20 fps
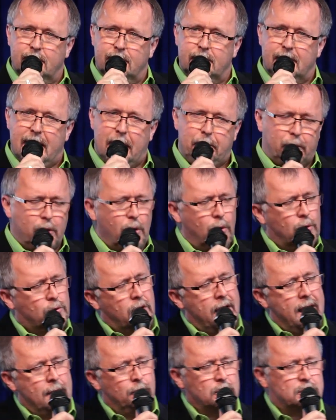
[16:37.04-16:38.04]
That
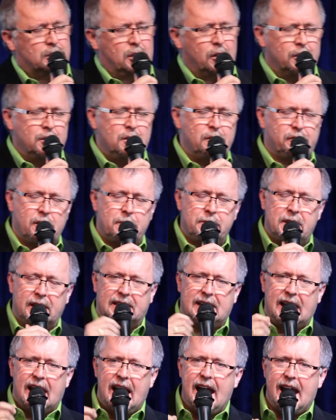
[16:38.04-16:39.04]
program will turn you from the
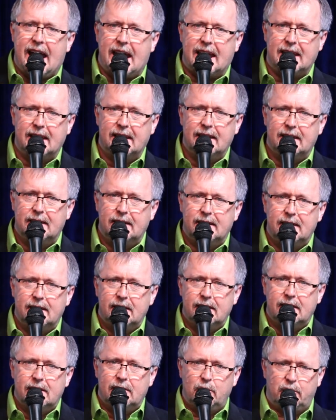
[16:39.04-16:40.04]
guy
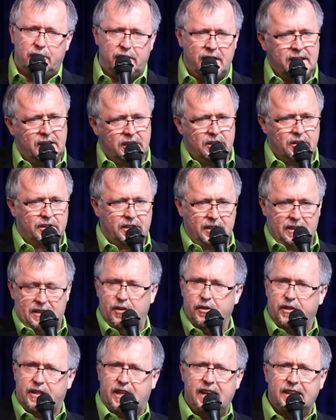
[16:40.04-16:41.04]
who think your
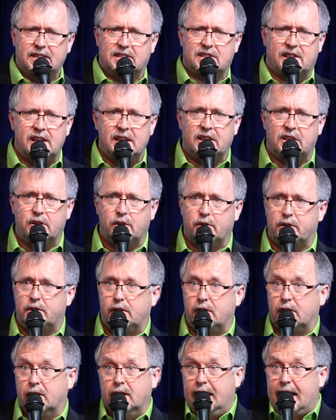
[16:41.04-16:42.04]
kids think you're
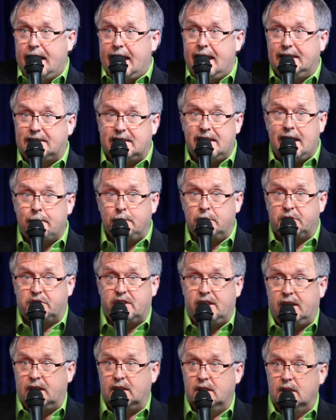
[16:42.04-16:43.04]
your ATM
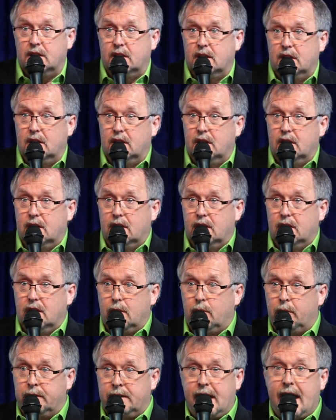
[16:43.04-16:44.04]
machine
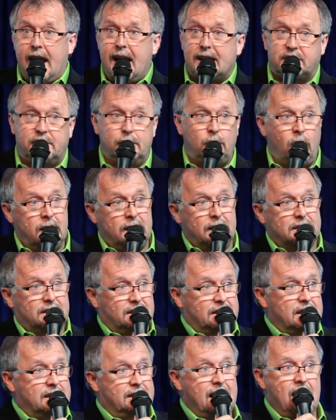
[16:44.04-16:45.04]
when they actually want to
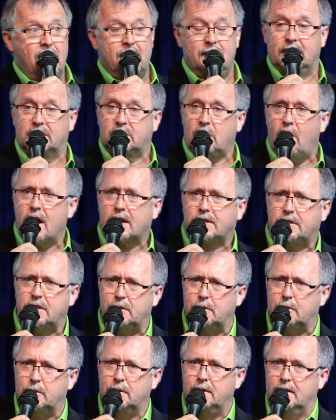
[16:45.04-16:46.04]
sit down and talk to
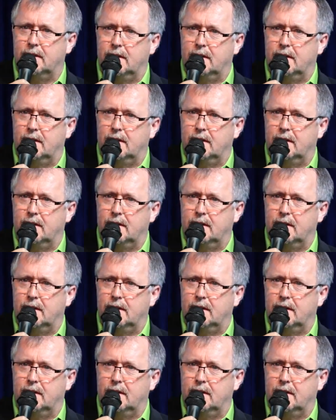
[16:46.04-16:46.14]
you